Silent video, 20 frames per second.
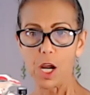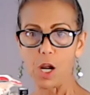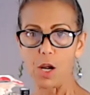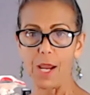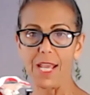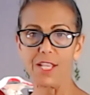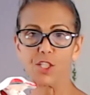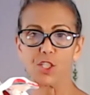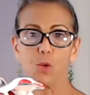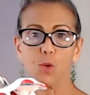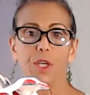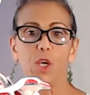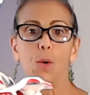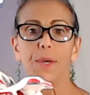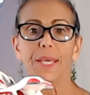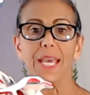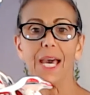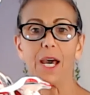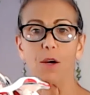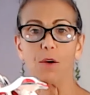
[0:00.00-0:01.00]
All right, so we're
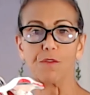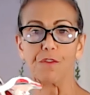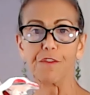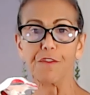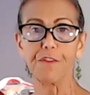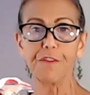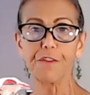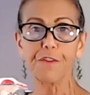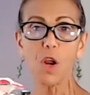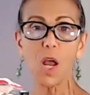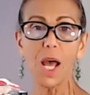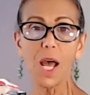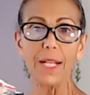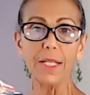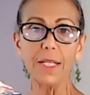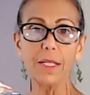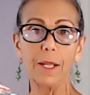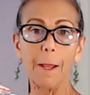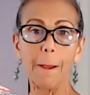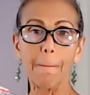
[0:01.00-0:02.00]
going out in front,